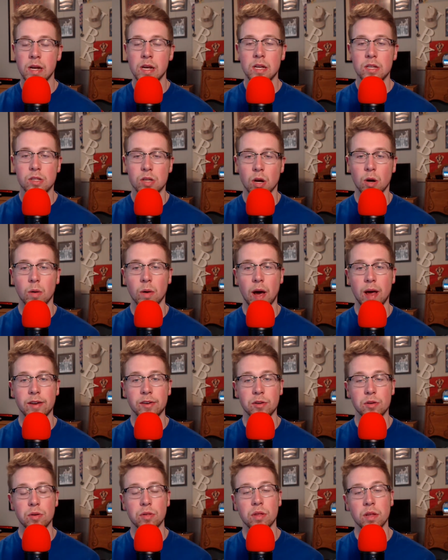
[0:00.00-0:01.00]
So I
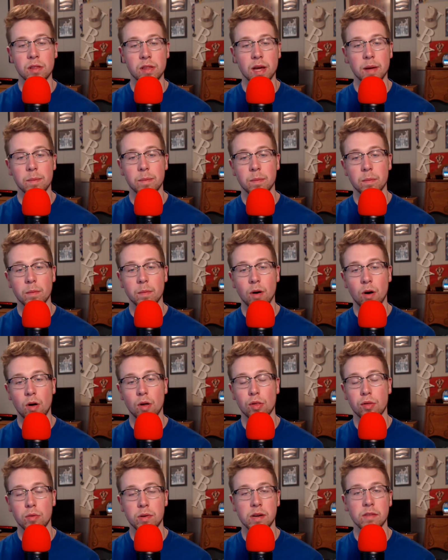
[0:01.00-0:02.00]
do think that all
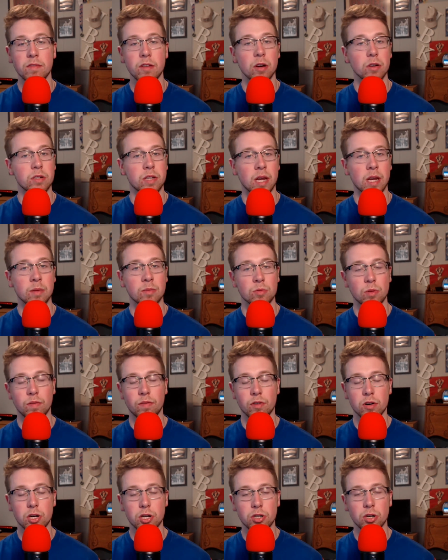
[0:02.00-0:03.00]
three of those games will
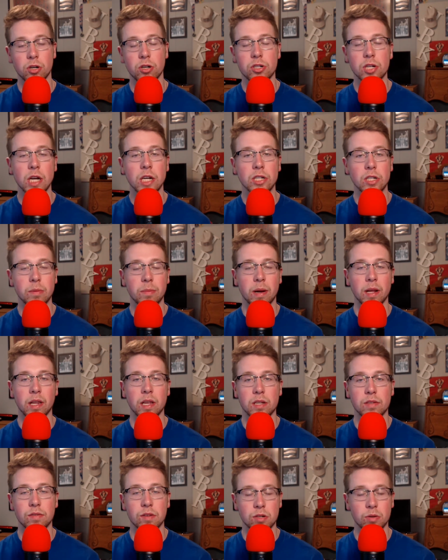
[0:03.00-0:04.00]
for sure change up my
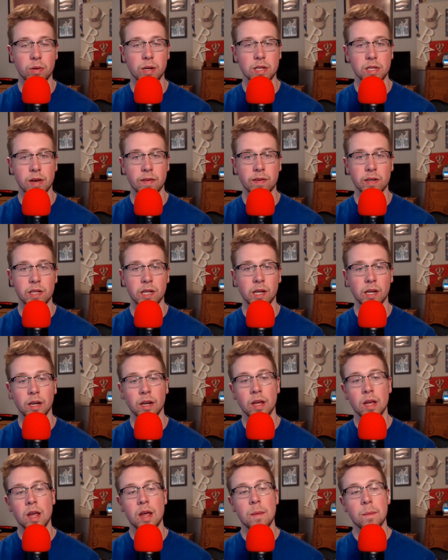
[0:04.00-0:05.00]
list for twenty seventeen,
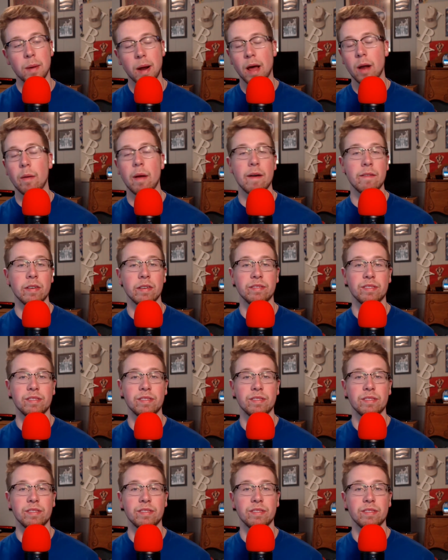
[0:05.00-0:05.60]
but I don't have enough